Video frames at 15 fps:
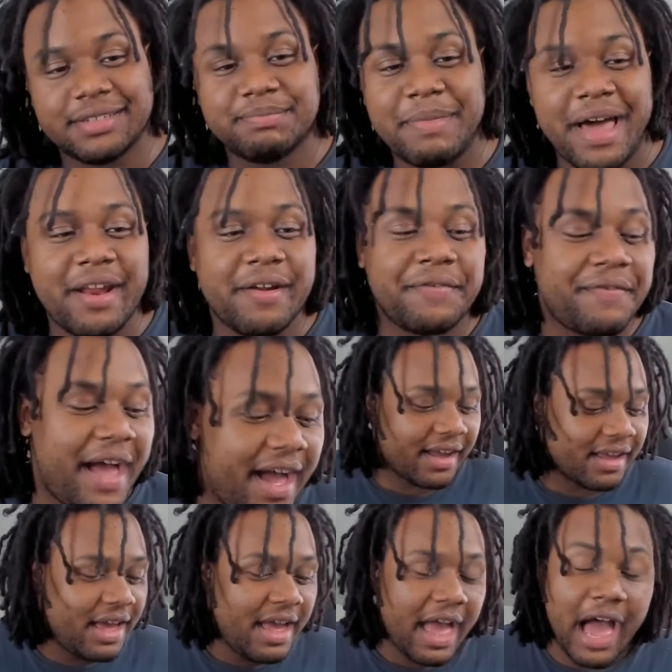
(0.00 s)
Matter of
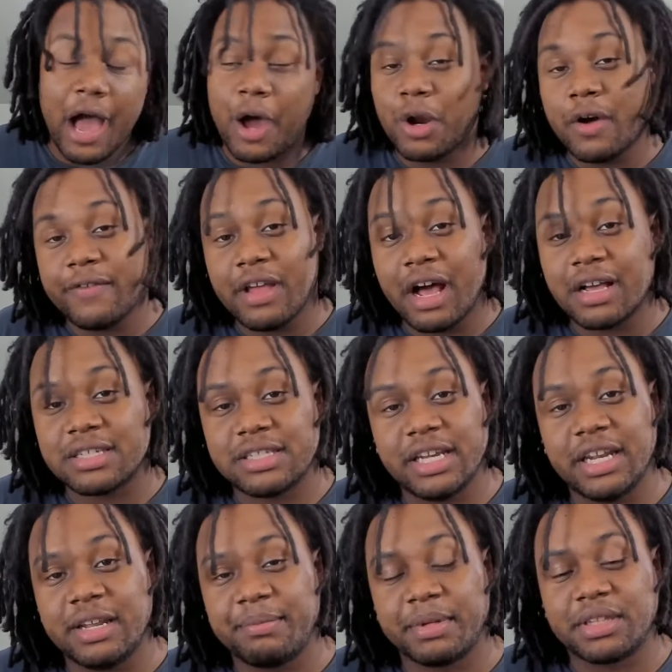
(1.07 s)
fact, I don't know if y'all seen
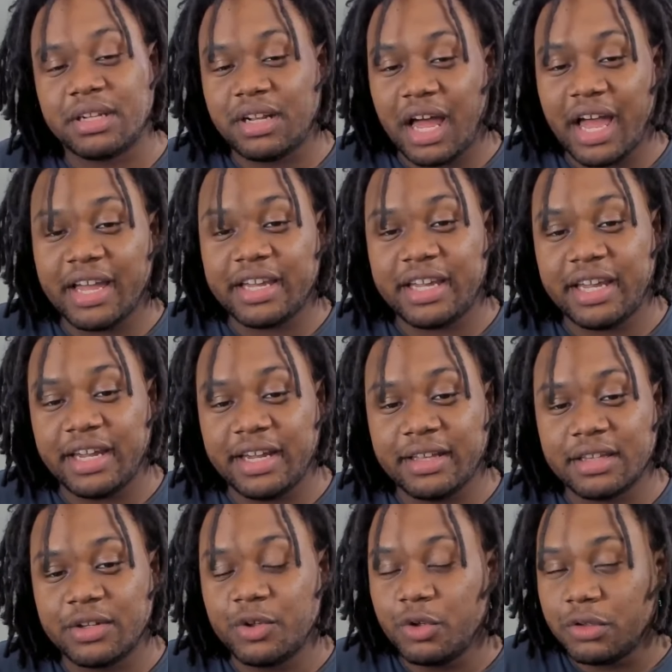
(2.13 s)
it, but The Lion King,
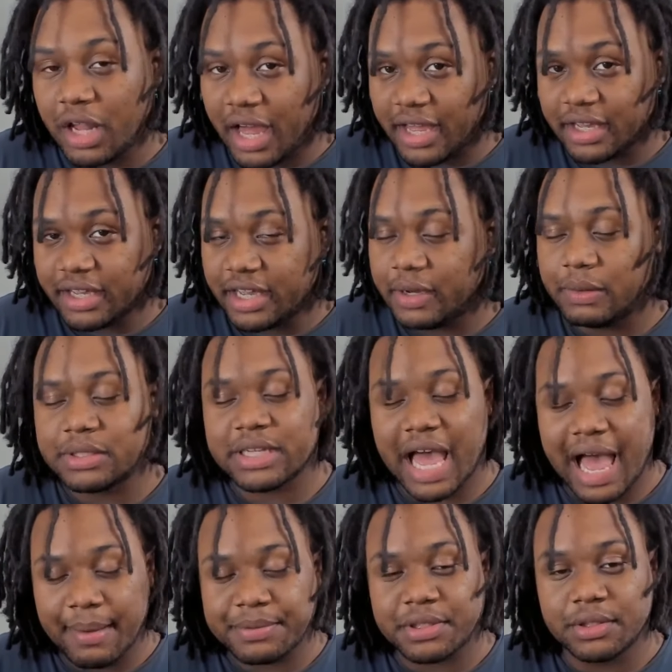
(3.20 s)
the new Lion King, was
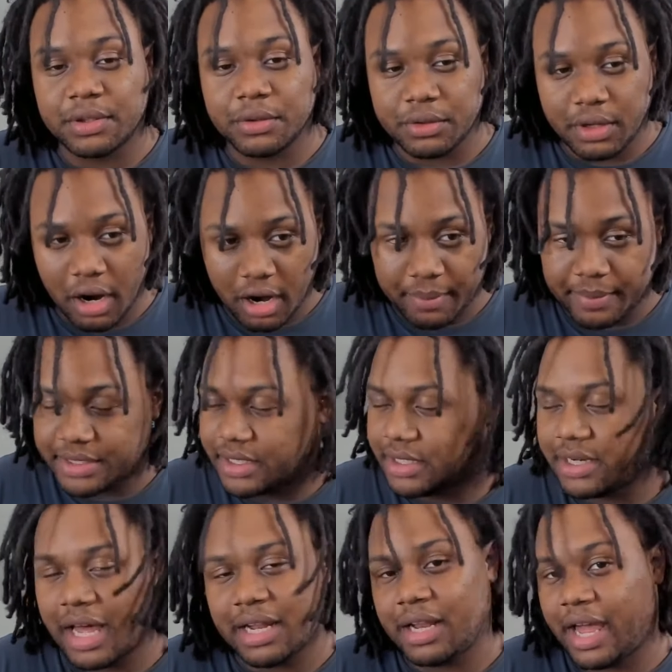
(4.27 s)
absolute garbage. I did
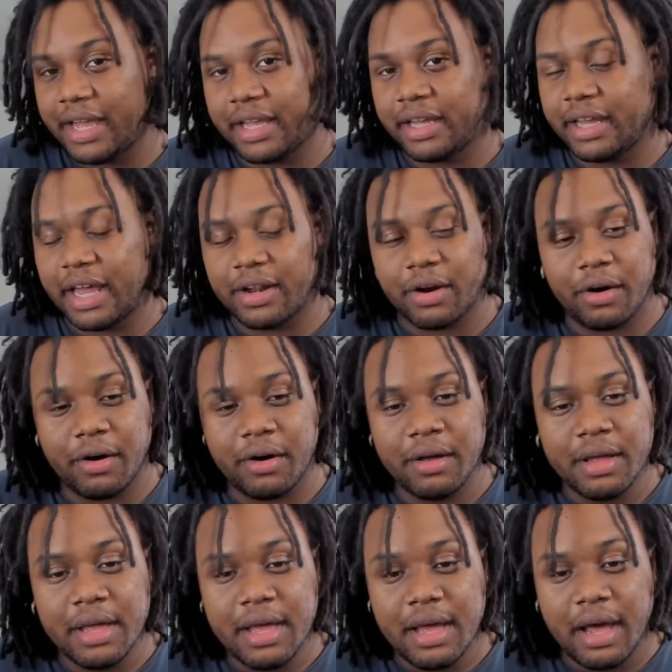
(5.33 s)
not like it at all.
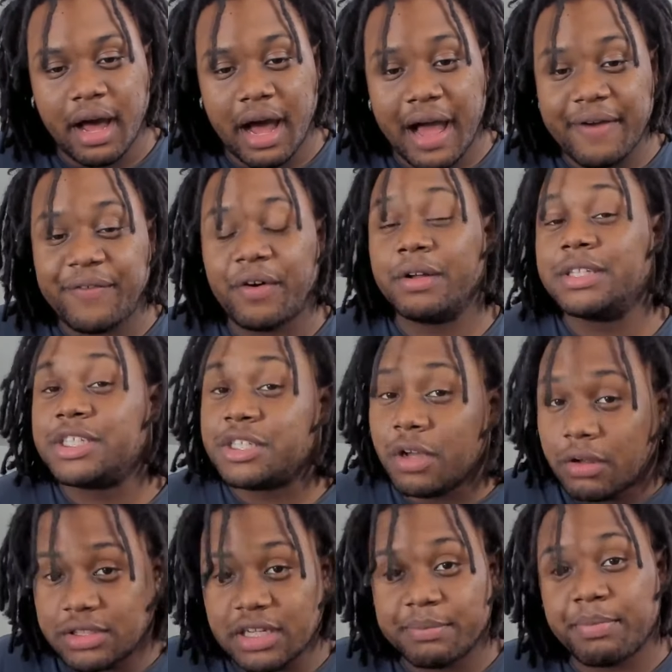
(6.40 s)
I felt
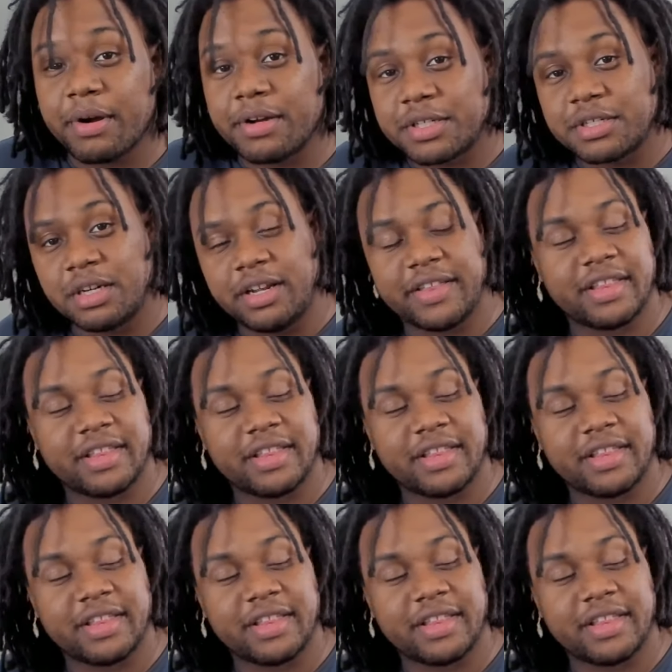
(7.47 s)
insulted personally.